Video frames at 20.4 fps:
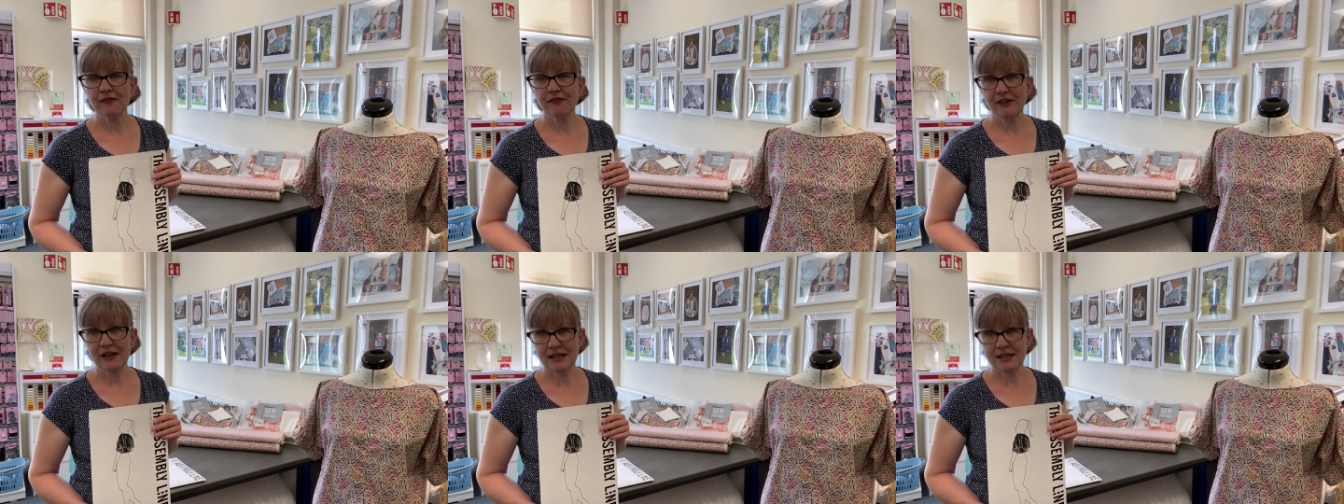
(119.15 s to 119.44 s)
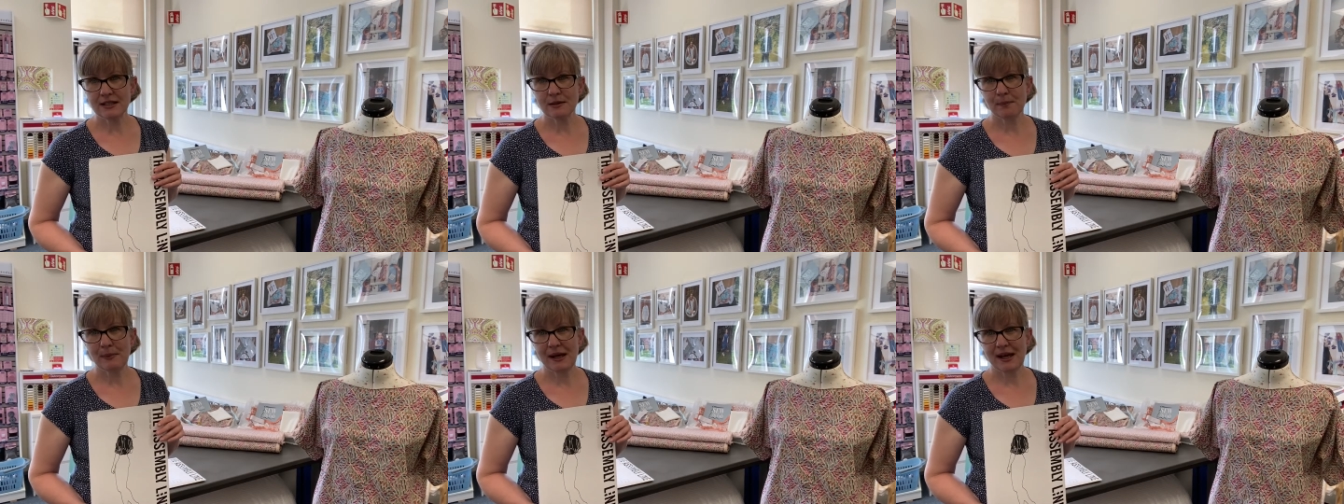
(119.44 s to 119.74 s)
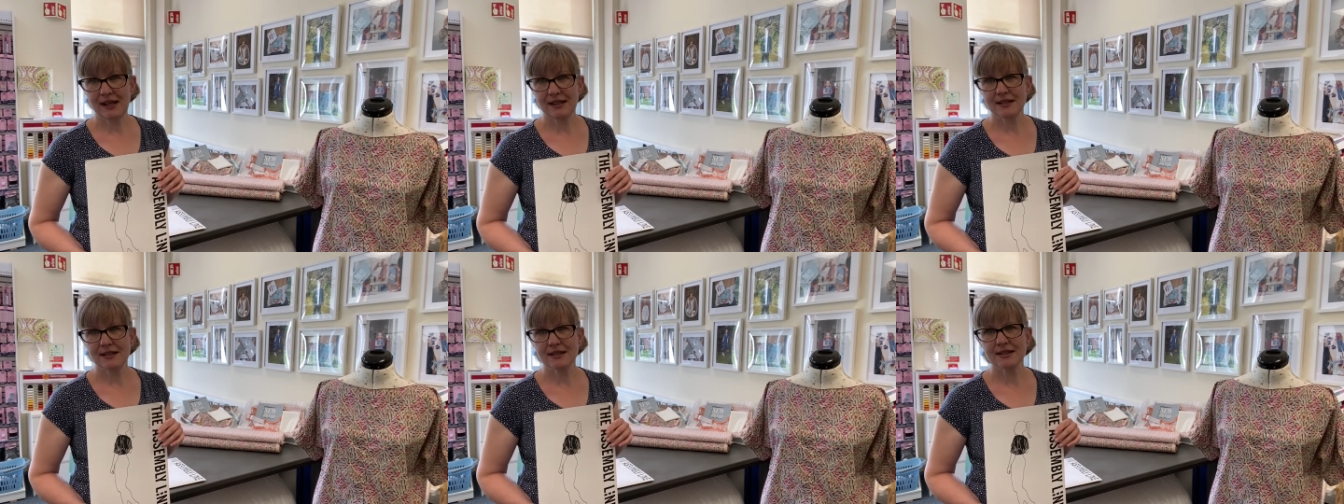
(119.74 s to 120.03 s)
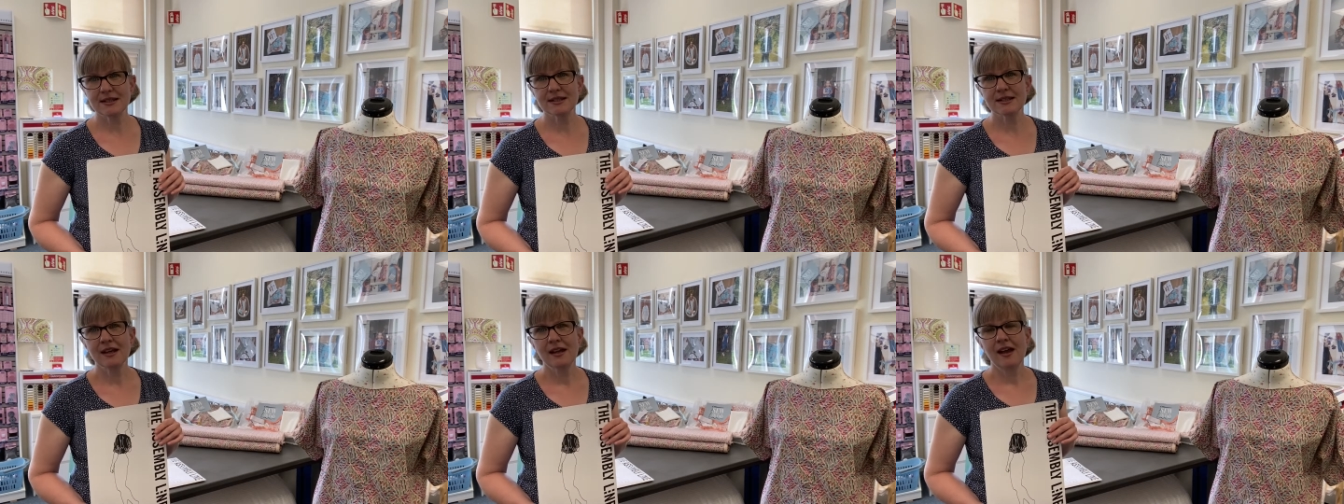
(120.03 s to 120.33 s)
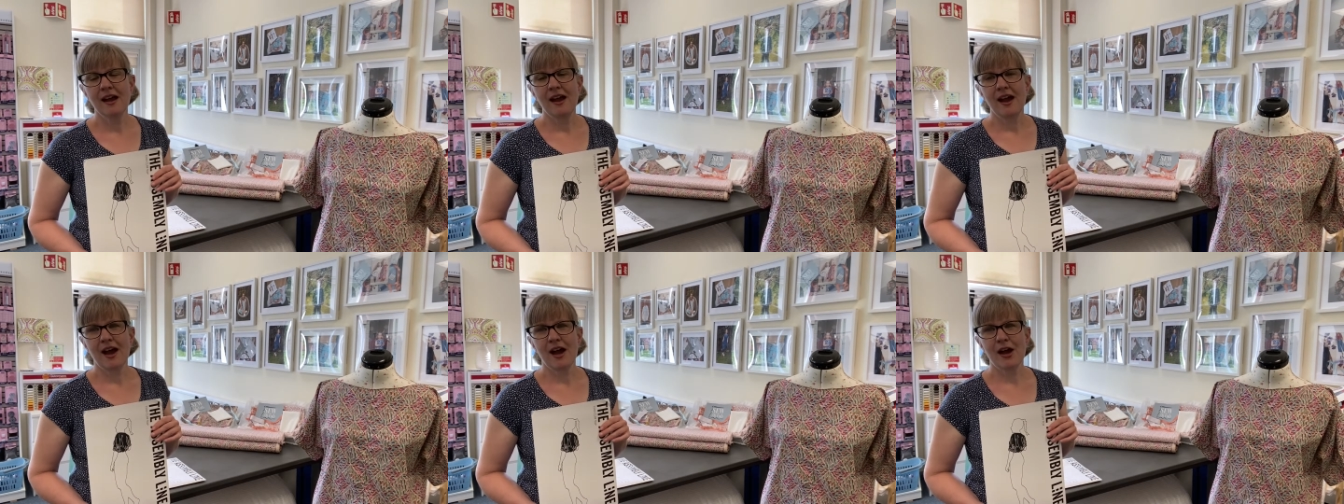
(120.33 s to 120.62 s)
flint pants.
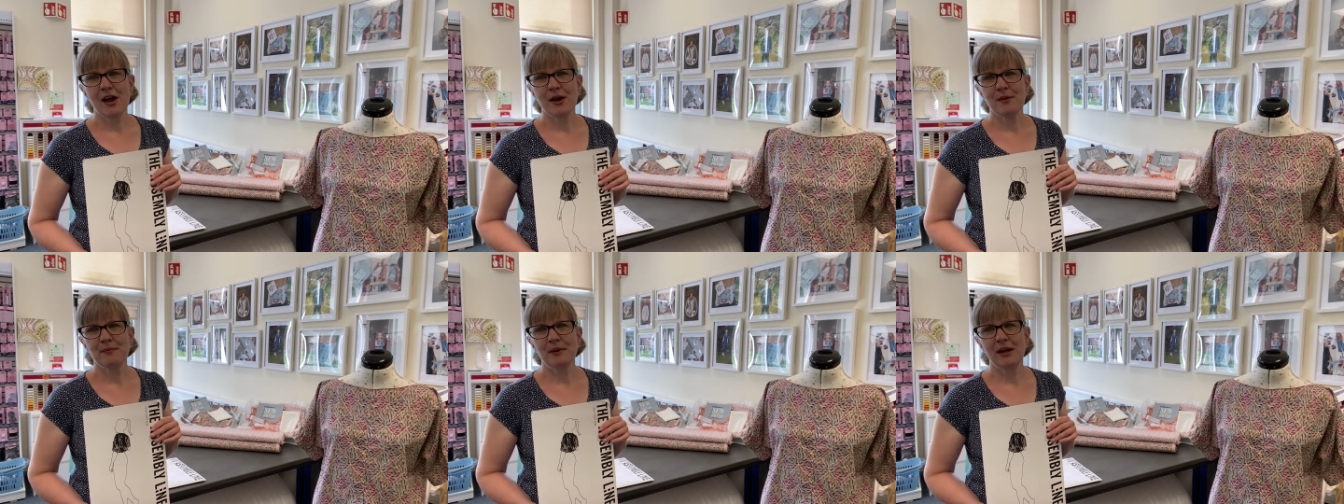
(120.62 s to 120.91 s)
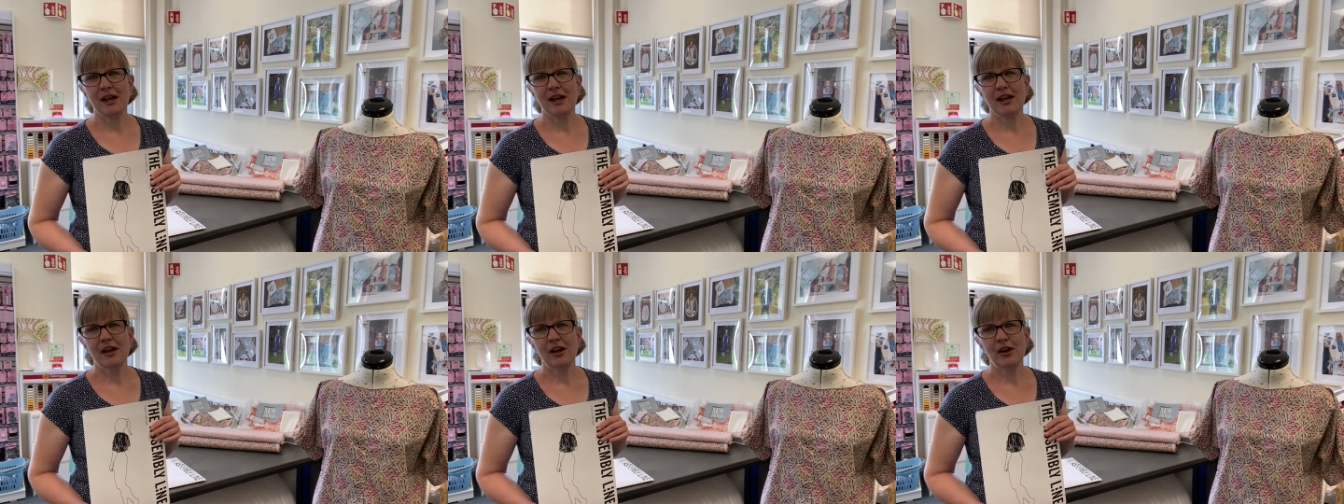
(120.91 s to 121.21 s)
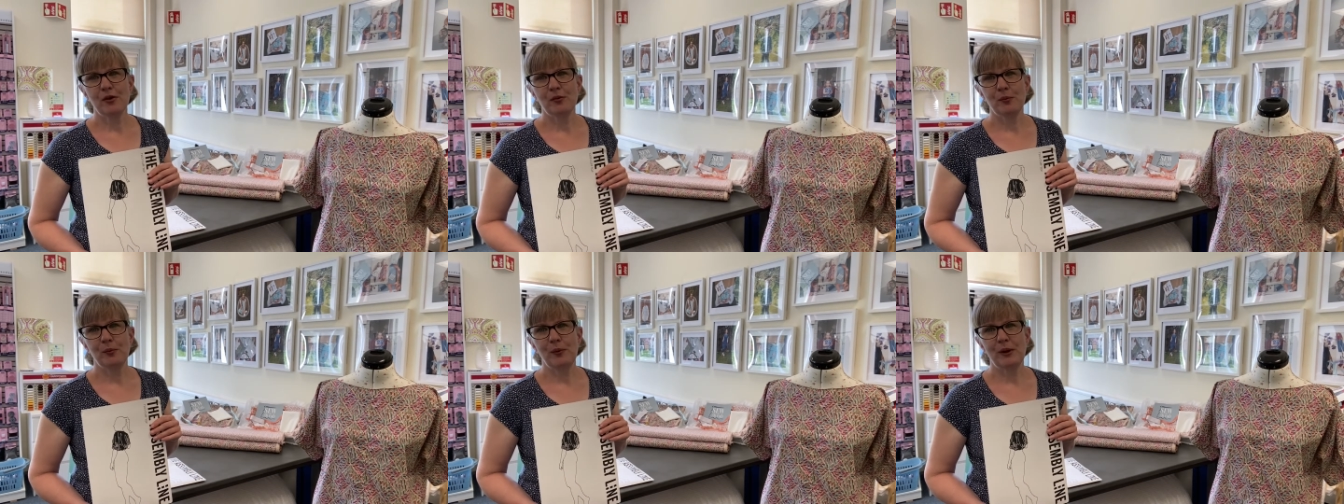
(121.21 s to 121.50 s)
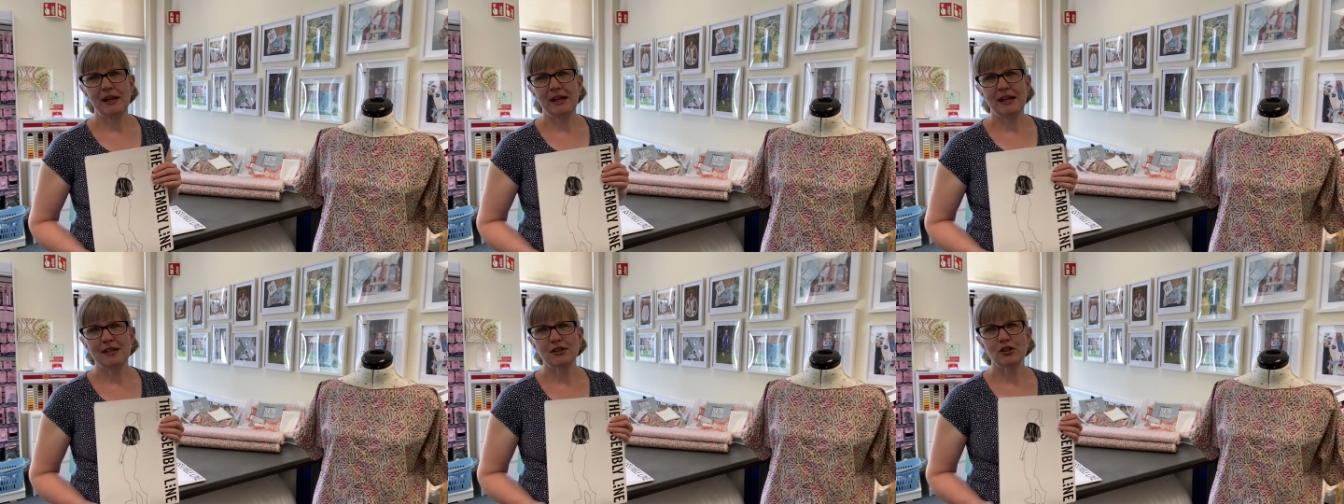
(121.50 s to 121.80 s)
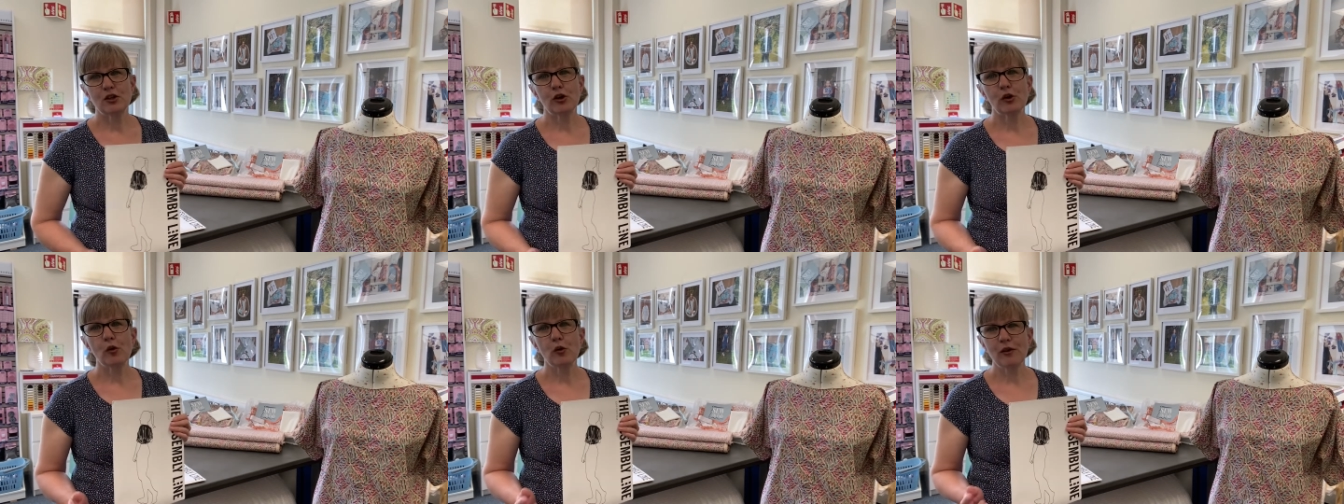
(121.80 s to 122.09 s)
We
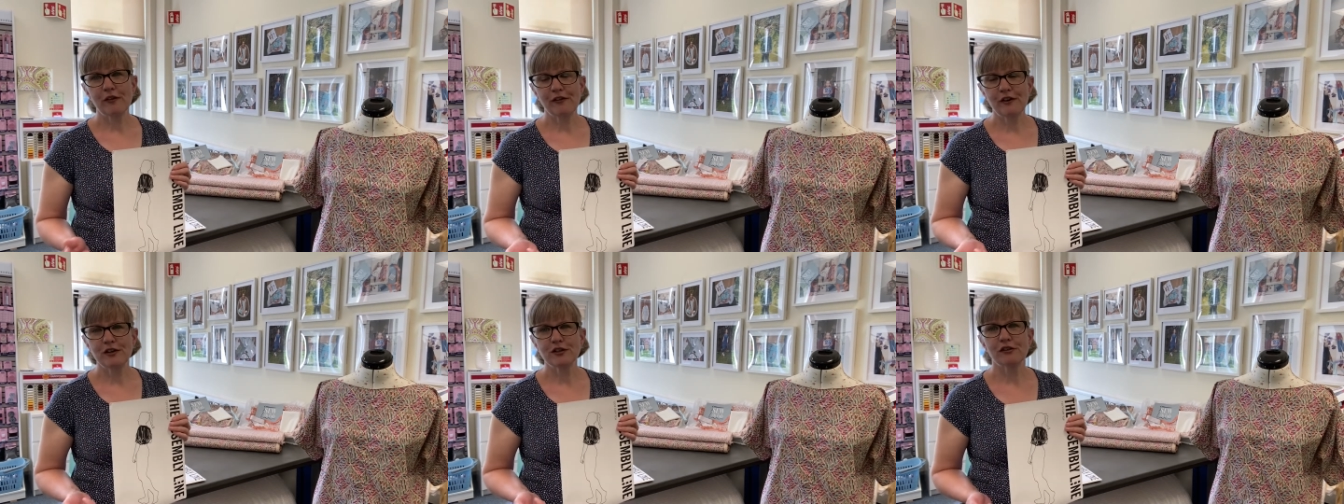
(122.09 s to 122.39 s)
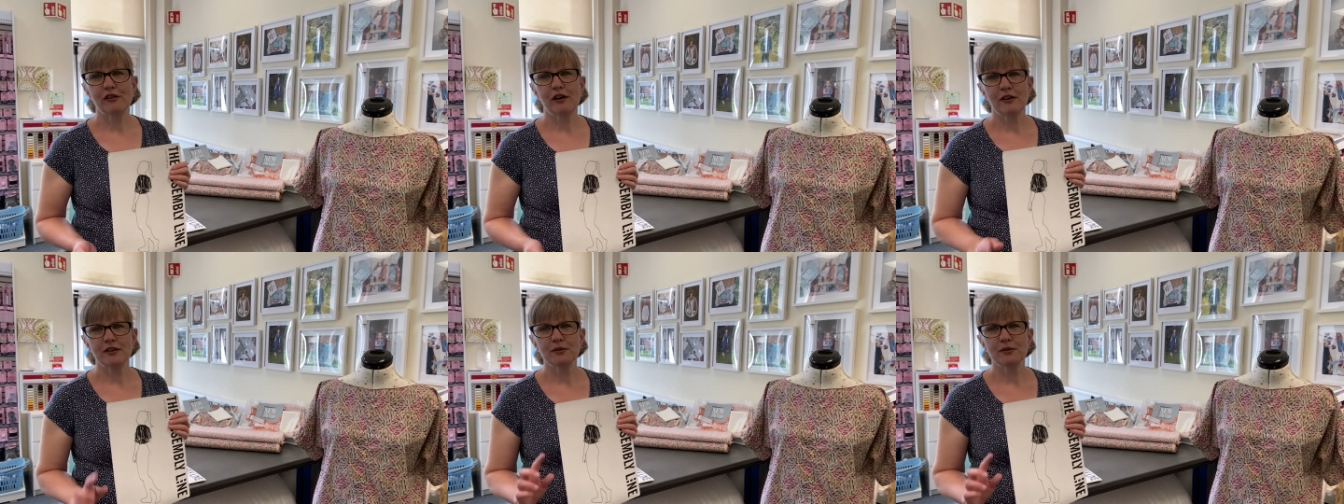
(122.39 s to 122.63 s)
took all the photographs